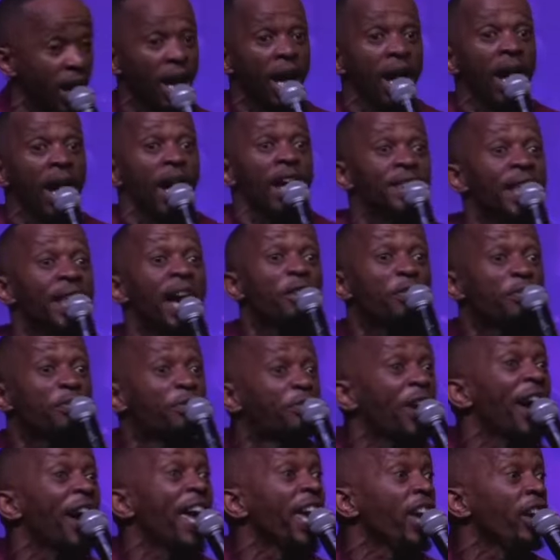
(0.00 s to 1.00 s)
the
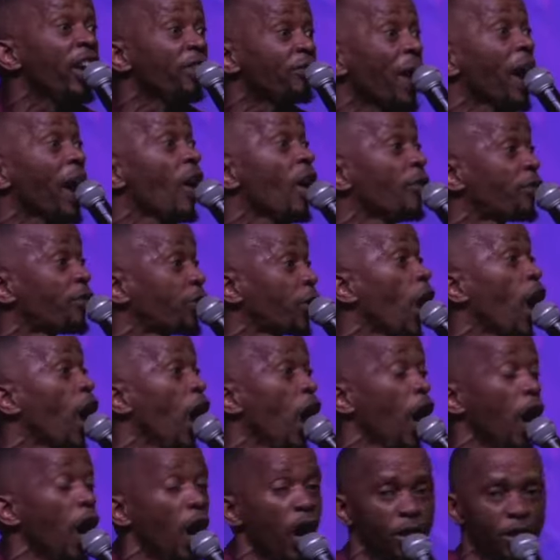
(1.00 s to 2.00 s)
favor of
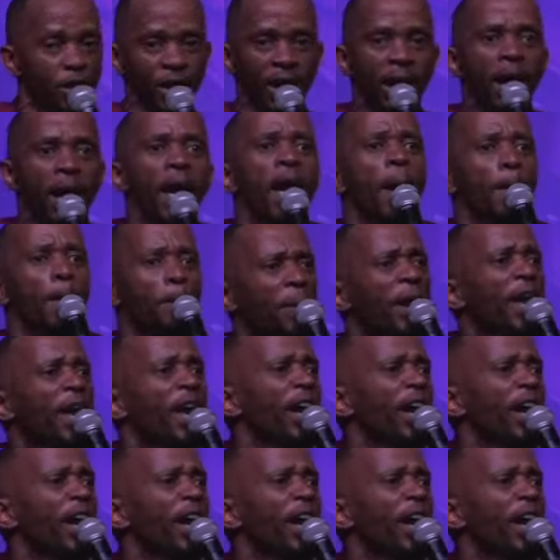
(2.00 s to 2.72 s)
God being